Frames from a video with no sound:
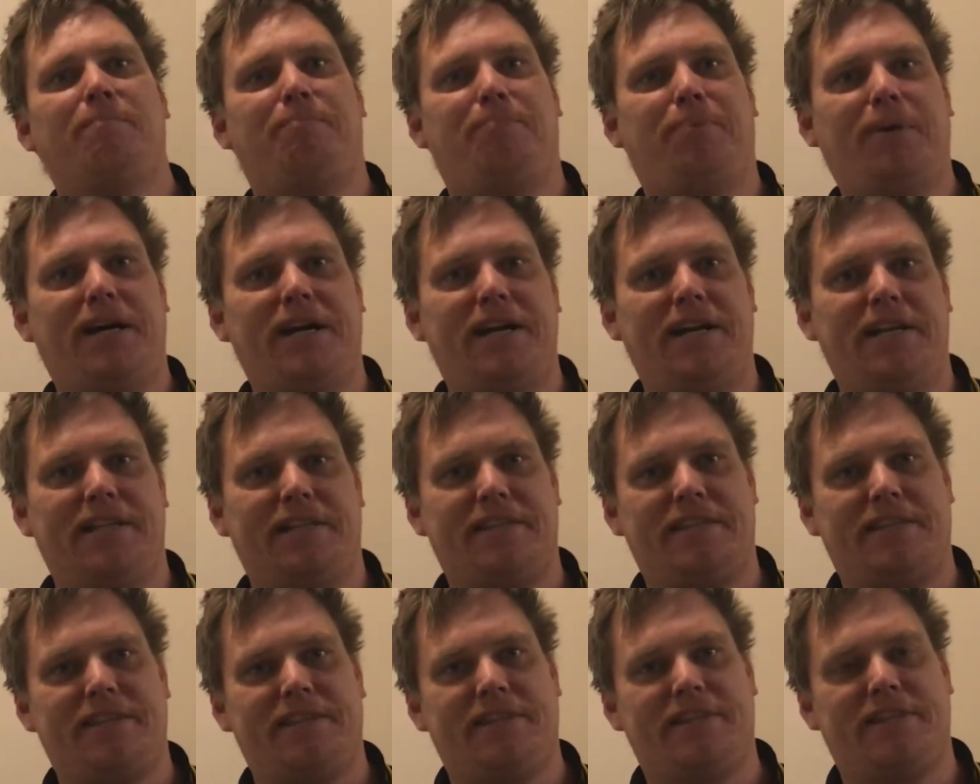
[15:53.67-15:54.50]
but
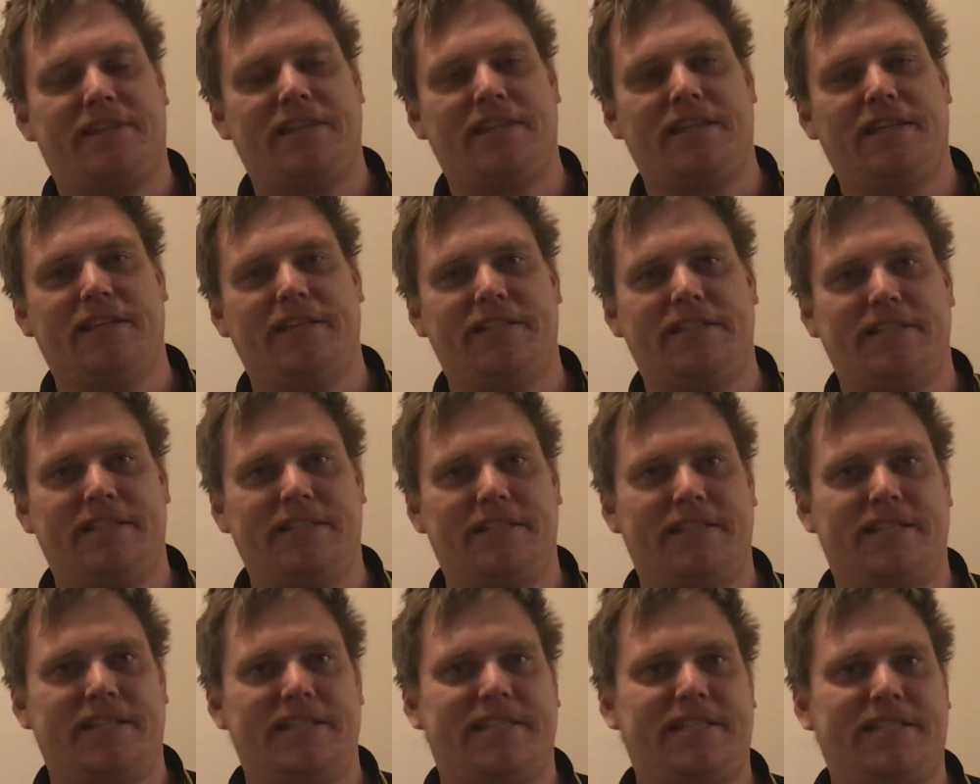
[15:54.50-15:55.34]

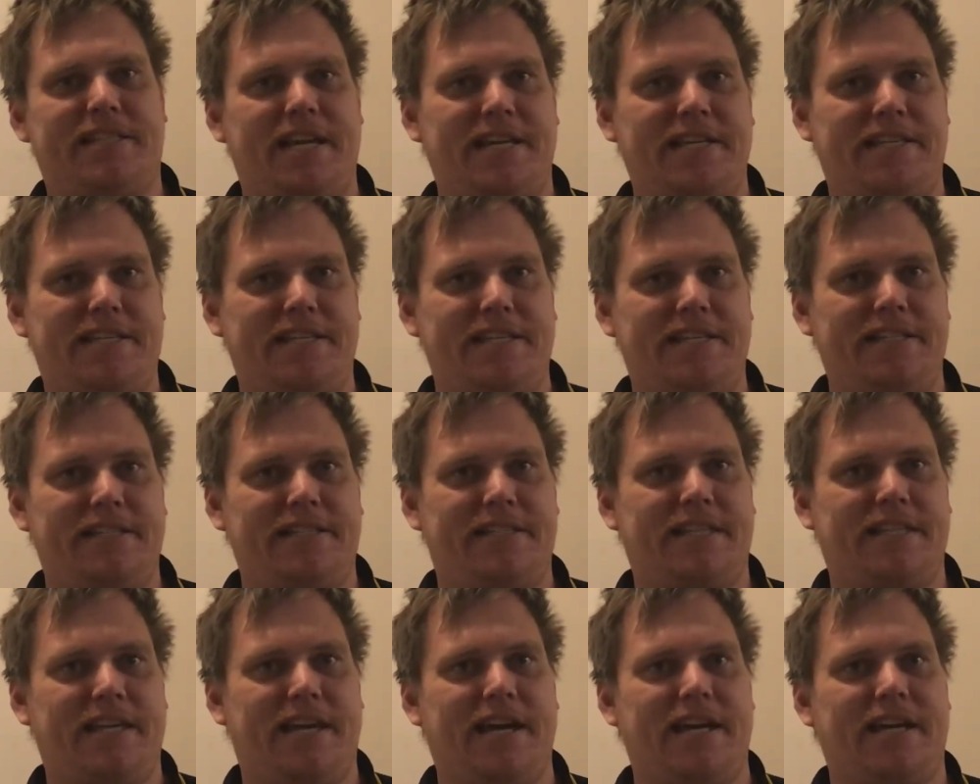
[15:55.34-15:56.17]

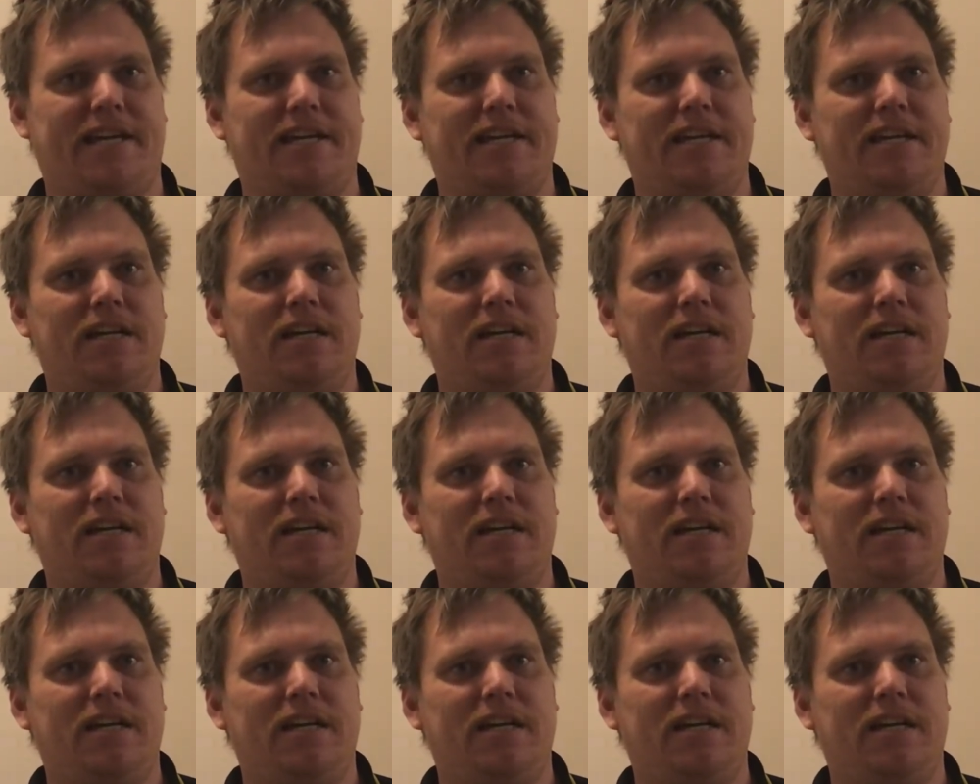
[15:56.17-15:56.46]
necessities like